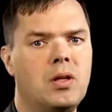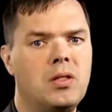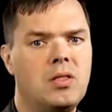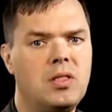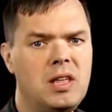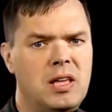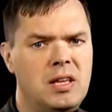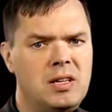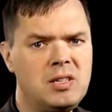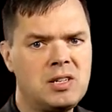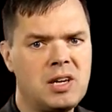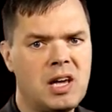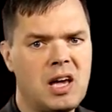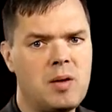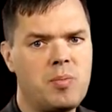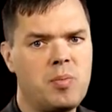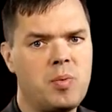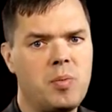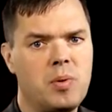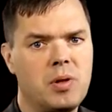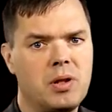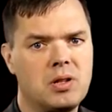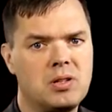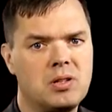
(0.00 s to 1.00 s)
These
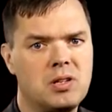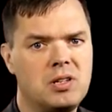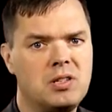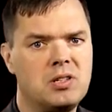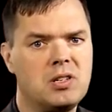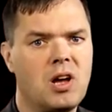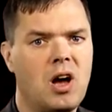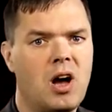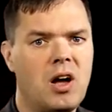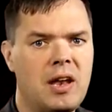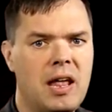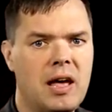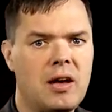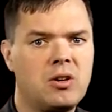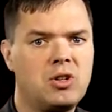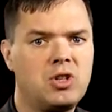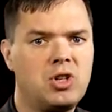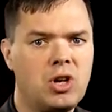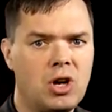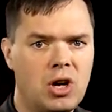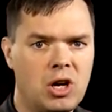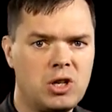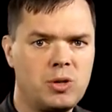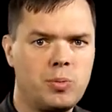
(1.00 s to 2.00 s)
capabilities are now
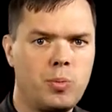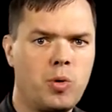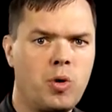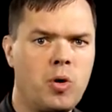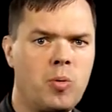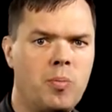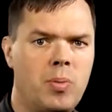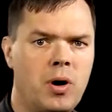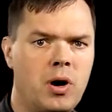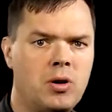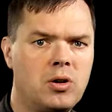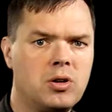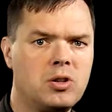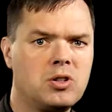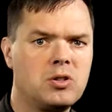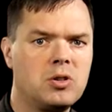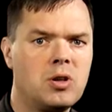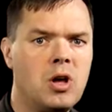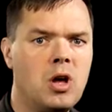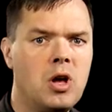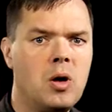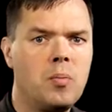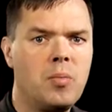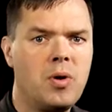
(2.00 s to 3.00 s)
chargeable
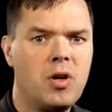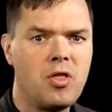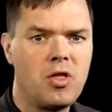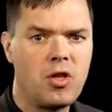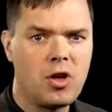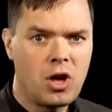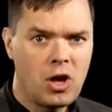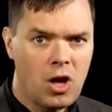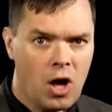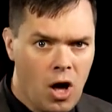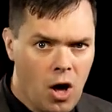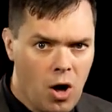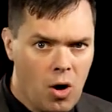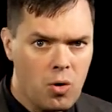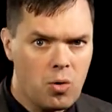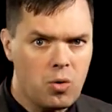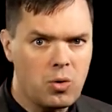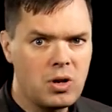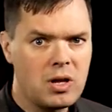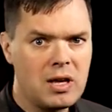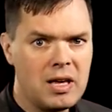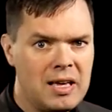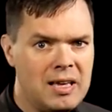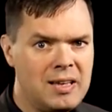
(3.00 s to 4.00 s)
components, but the
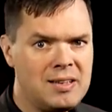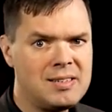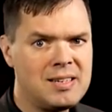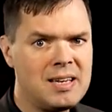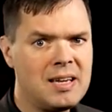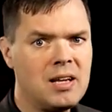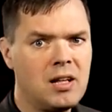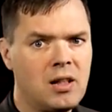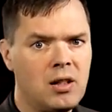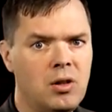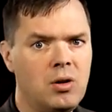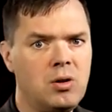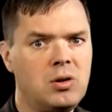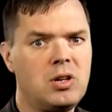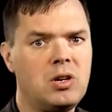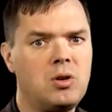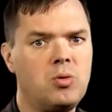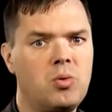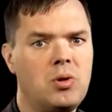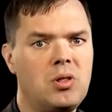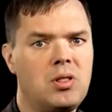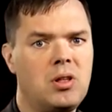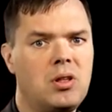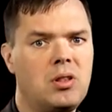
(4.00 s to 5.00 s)
code is
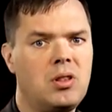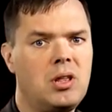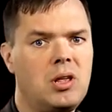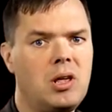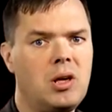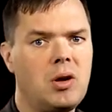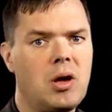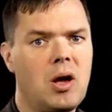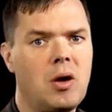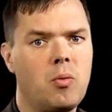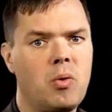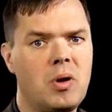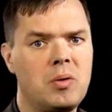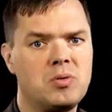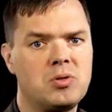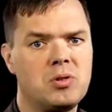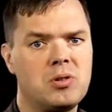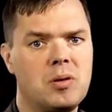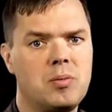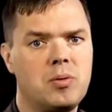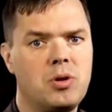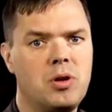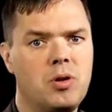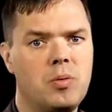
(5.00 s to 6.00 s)
included within the
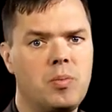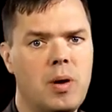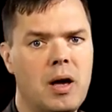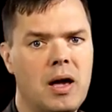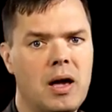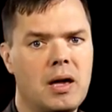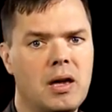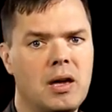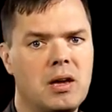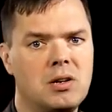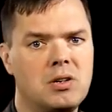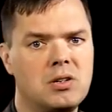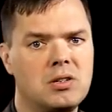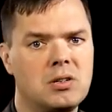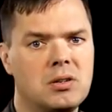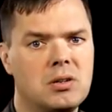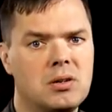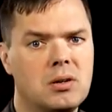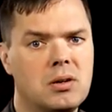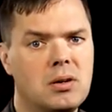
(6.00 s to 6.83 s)
WebSphere MQ package.